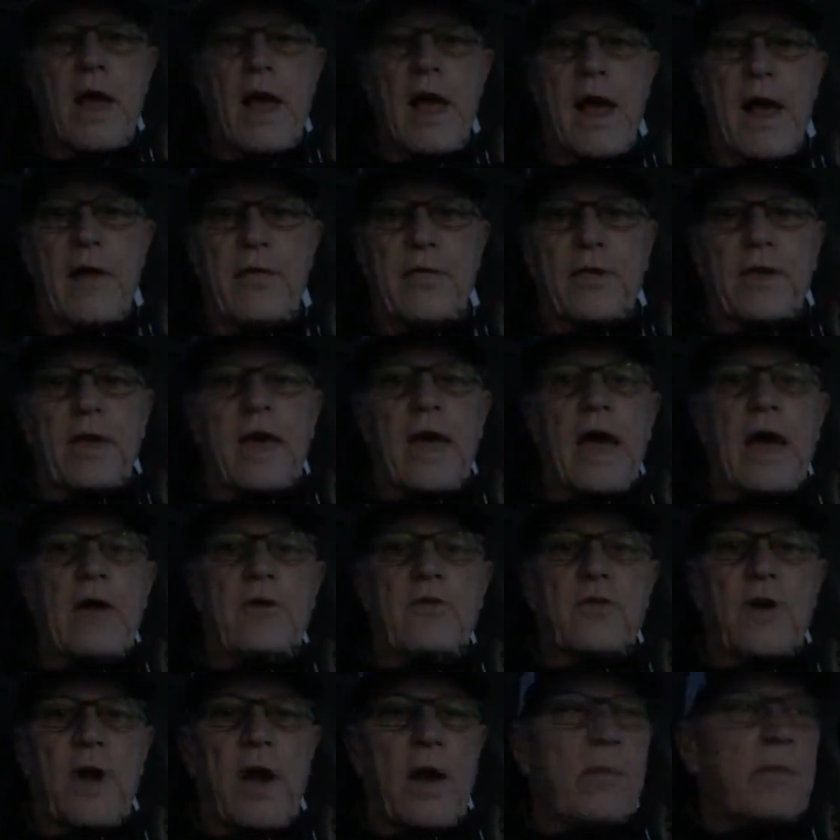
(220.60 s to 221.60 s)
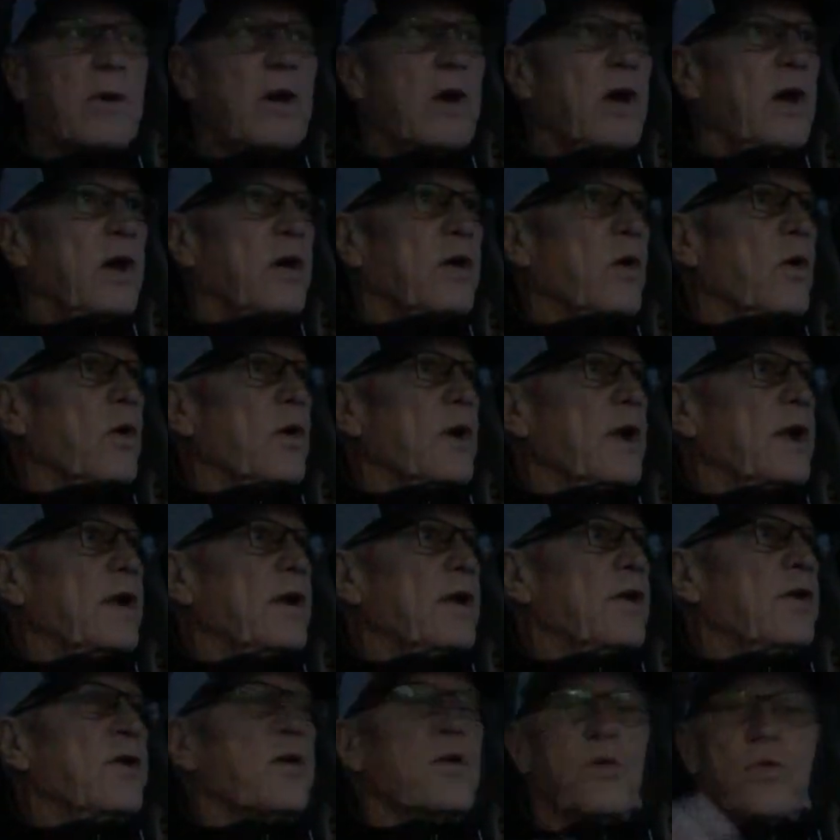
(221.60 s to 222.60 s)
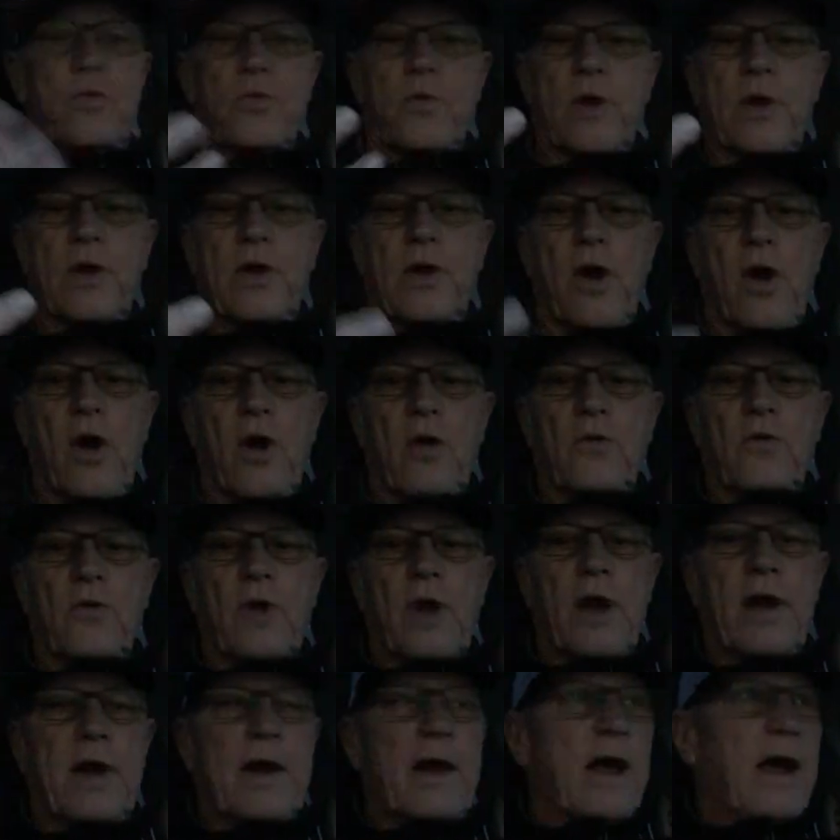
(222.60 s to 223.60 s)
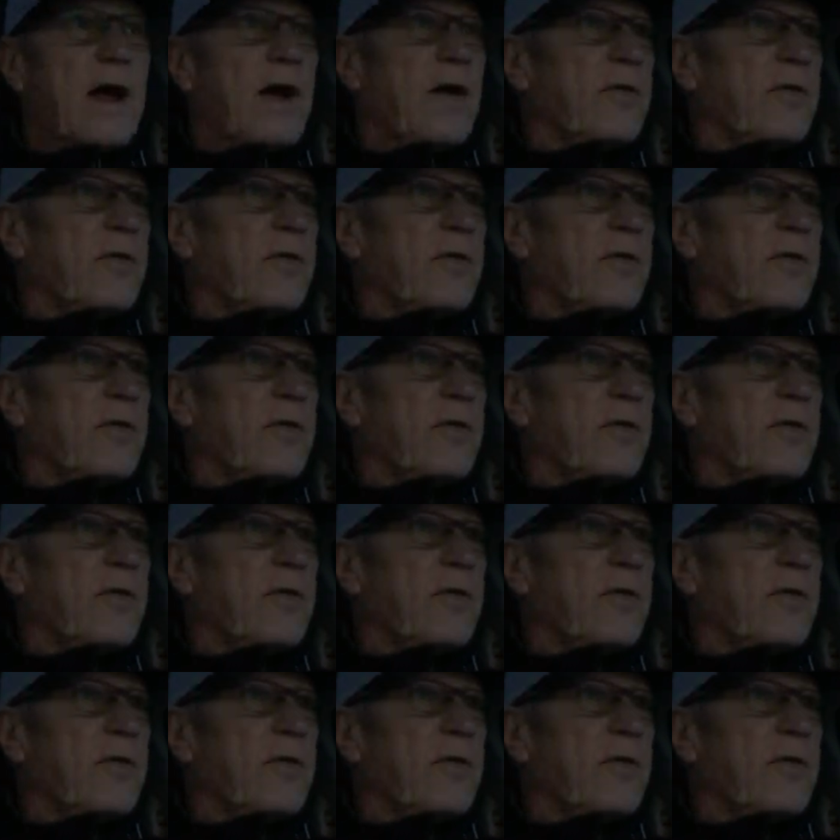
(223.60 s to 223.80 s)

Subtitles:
at the cat job. Going in to do 3 dogs right now.